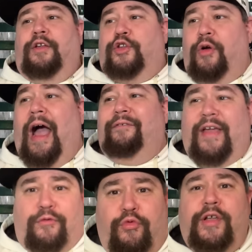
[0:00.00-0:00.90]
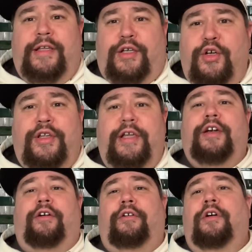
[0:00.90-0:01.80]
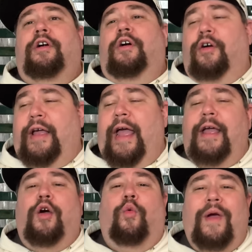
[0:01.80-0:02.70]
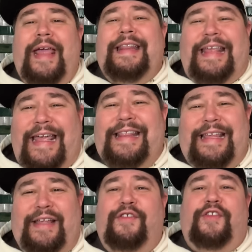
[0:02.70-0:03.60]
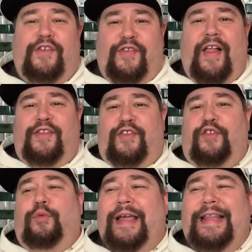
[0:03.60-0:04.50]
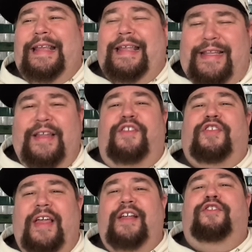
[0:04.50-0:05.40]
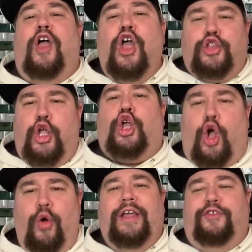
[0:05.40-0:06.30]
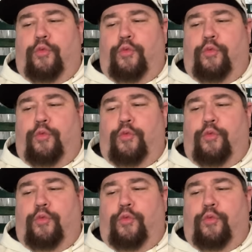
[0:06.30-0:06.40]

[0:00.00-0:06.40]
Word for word: to have a really good year, Okay, we need these successes. We need these things to go his